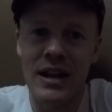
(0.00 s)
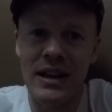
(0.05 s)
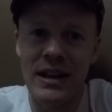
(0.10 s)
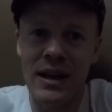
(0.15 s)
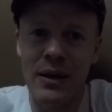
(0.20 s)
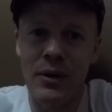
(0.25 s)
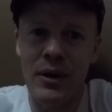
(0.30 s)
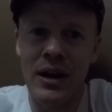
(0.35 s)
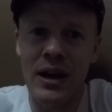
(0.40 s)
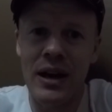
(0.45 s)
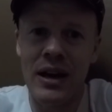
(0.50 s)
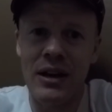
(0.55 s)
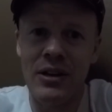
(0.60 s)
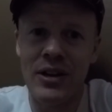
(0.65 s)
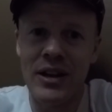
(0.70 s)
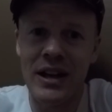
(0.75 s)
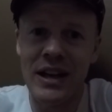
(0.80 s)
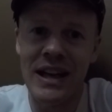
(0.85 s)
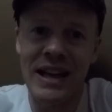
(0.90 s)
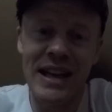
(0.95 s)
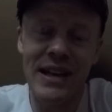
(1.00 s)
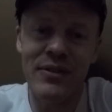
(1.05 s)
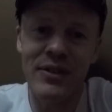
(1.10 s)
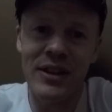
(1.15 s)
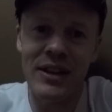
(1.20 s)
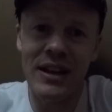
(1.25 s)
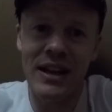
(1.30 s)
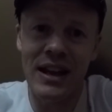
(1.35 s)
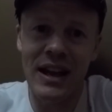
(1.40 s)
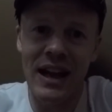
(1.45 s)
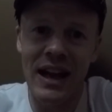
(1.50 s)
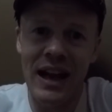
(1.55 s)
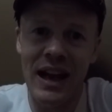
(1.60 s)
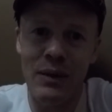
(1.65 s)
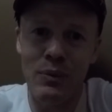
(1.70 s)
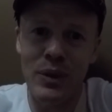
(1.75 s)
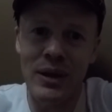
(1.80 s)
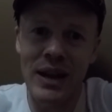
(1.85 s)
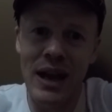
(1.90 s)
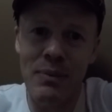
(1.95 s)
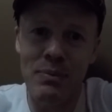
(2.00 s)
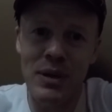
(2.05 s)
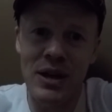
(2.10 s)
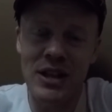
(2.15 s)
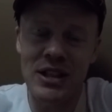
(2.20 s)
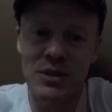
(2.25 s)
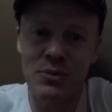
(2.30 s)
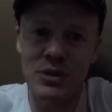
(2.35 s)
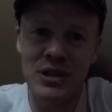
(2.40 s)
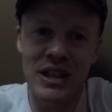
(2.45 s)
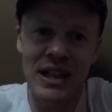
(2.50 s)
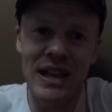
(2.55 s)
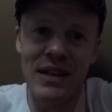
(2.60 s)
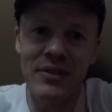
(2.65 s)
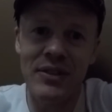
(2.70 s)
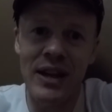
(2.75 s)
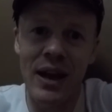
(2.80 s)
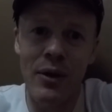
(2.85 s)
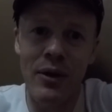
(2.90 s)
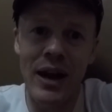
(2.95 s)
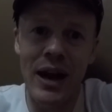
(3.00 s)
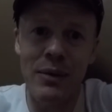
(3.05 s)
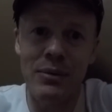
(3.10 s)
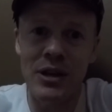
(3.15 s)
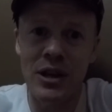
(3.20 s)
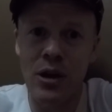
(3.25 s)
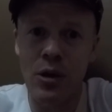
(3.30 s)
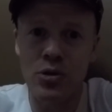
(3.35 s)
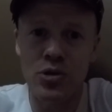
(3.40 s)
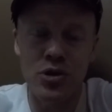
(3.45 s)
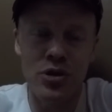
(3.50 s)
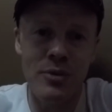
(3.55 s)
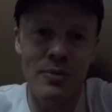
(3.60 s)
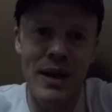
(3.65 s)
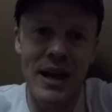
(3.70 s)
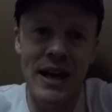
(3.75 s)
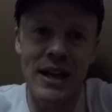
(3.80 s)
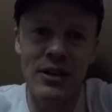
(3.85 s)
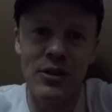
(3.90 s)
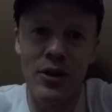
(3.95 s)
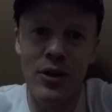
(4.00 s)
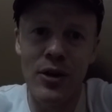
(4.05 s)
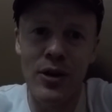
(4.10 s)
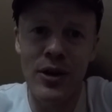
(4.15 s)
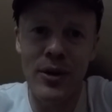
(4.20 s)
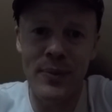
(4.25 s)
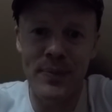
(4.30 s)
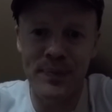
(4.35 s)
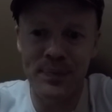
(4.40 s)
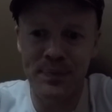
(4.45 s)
They were, like, leaving, and when that person was leaving, they were able to go through the main door.